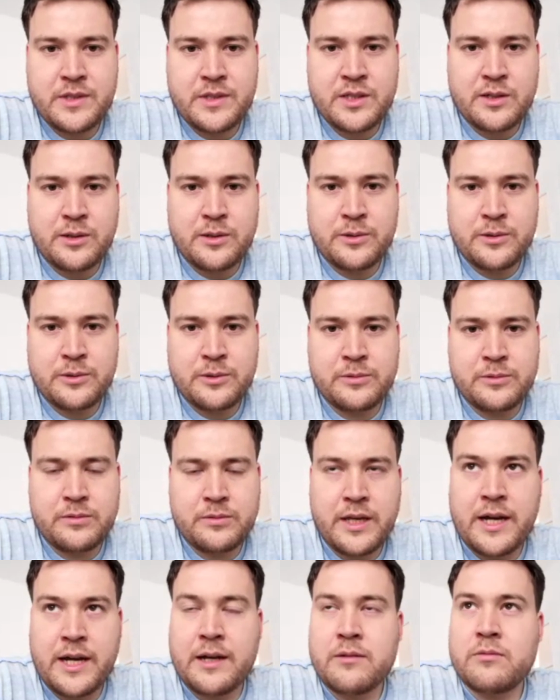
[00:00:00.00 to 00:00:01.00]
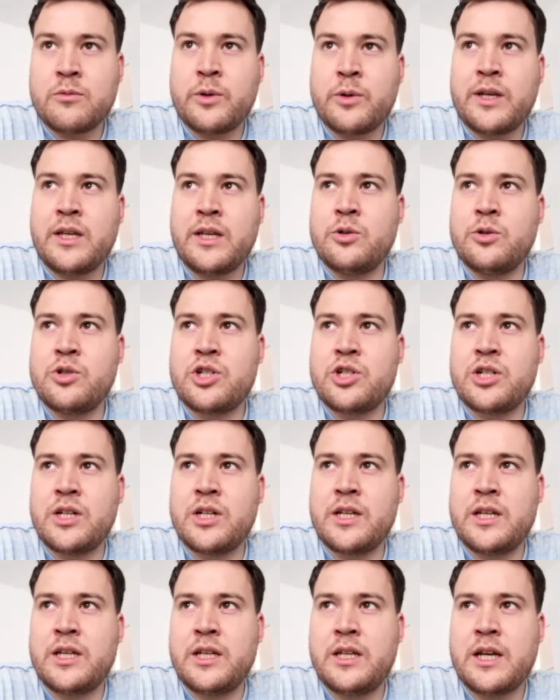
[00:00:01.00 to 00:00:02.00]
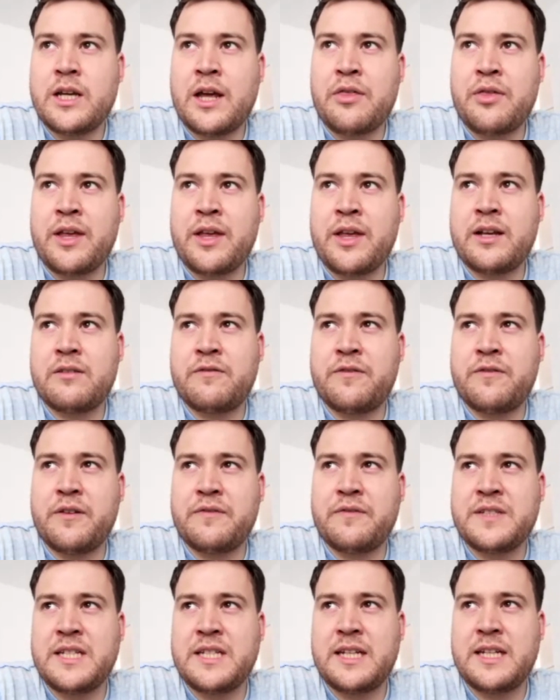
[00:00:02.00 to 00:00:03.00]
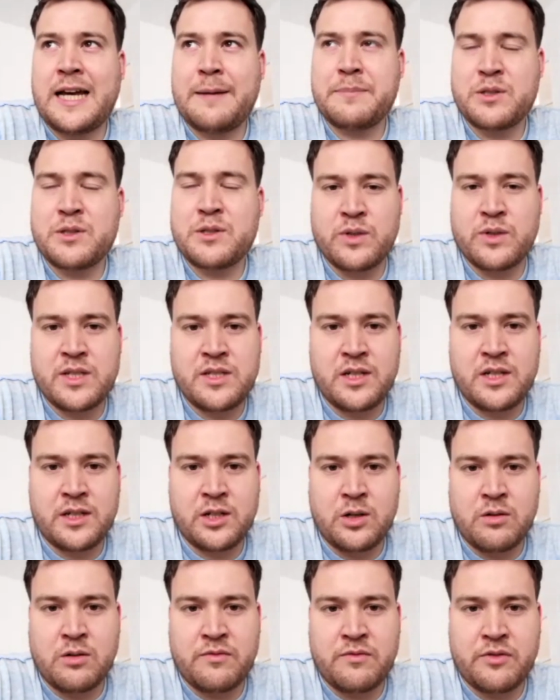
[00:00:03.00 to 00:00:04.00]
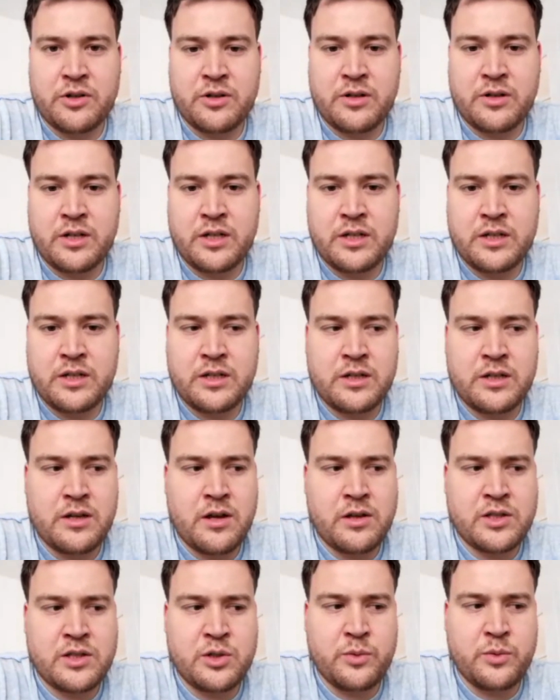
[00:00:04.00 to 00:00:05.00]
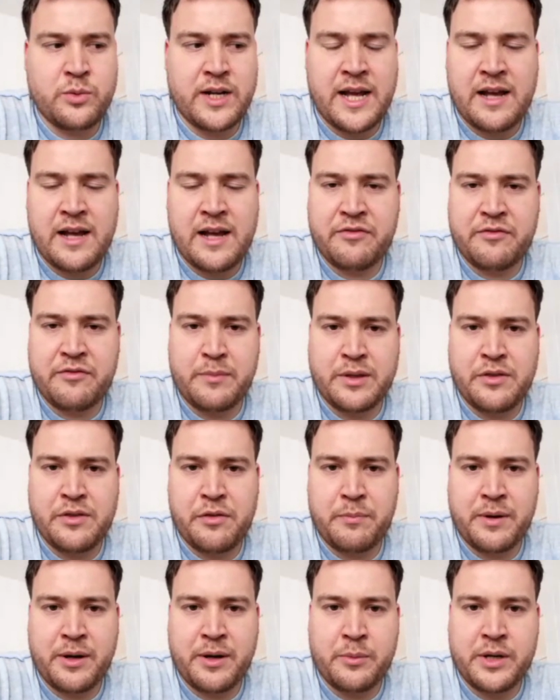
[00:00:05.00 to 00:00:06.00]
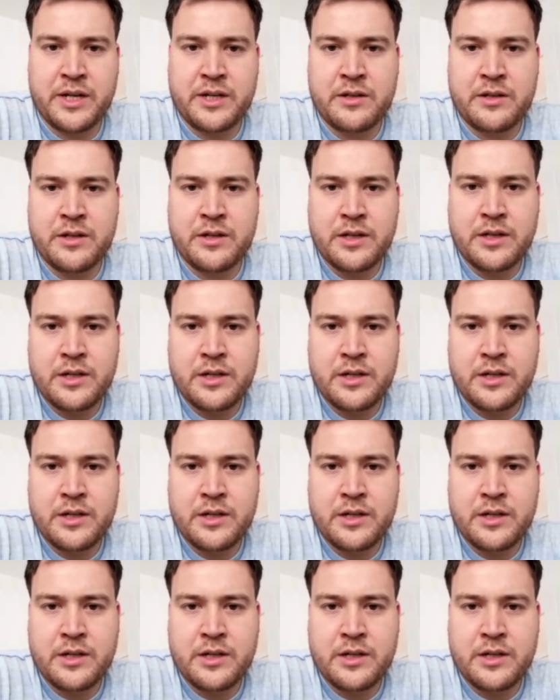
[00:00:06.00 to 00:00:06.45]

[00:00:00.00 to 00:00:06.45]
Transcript: So yeah, we usually, I think 15 laps was done over a 2.5 month period.